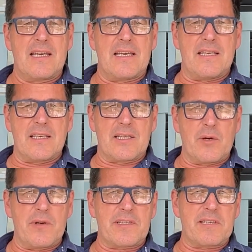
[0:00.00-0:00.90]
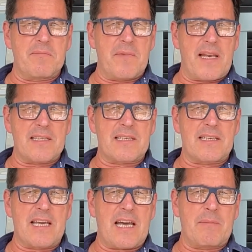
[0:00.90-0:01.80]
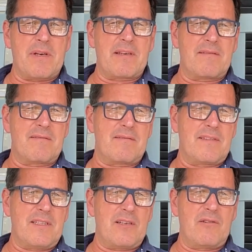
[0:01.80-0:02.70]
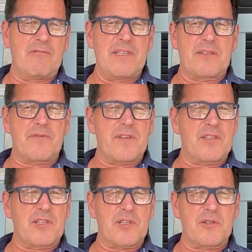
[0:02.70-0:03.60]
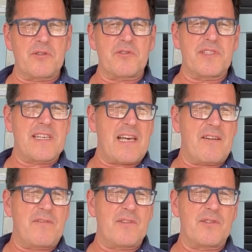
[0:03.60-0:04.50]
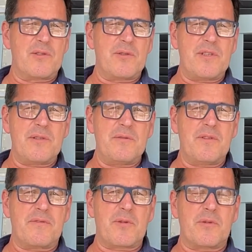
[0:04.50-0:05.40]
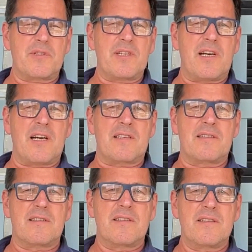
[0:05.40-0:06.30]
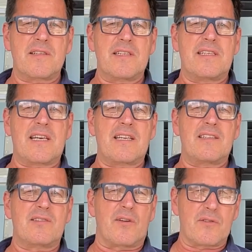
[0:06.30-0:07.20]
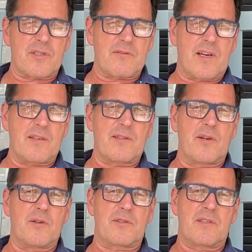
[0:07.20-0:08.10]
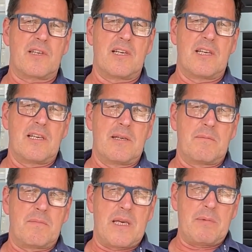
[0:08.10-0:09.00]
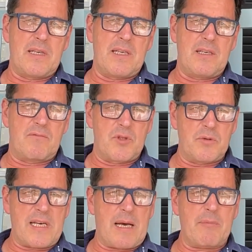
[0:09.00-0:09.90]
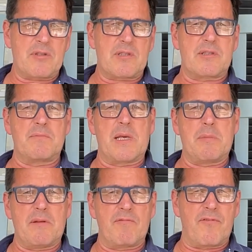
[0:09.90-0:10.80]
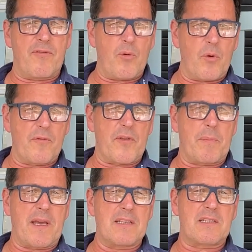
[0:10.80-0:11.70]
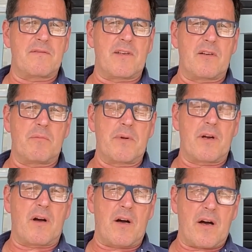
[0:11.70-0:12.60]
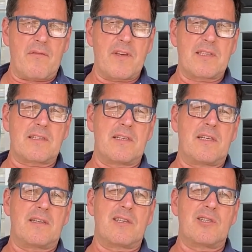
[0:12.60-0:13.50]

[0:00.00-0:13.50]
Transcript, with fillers: you go into the medicine cabinet, you don't reach for the children's Advil, do you? Of course not. You're going to take an adult strength dose, maybe two tablets, maybe even four if the pain's severe, but obviously the